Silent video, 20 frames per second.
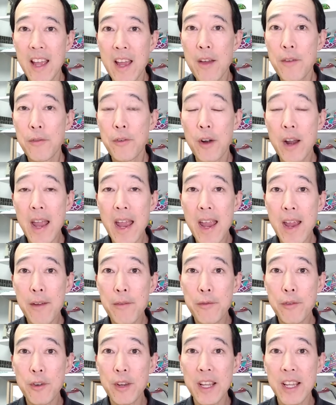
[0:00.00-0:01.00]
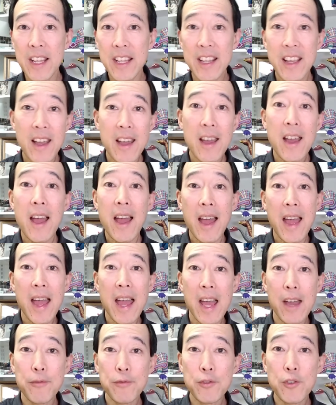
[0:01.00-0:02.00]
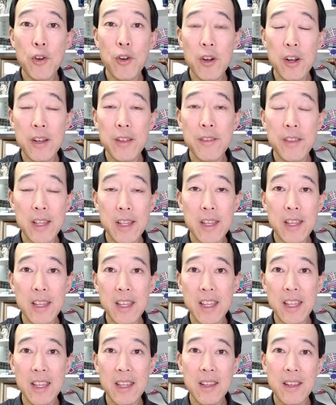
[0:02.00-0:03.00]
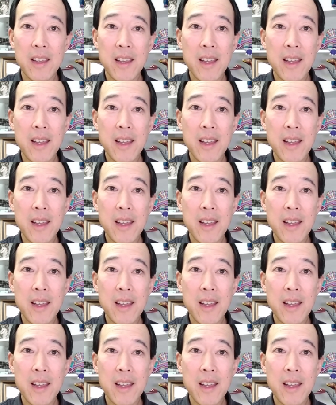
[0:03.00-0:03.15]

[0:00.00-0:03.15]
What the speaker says: for every half turn of the key.